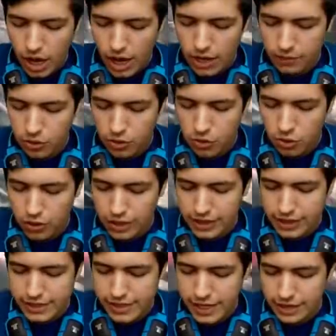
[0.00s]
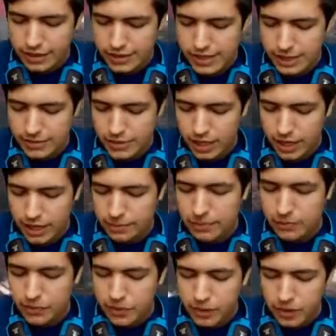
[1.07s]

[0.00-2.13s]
I am recording this at the same time.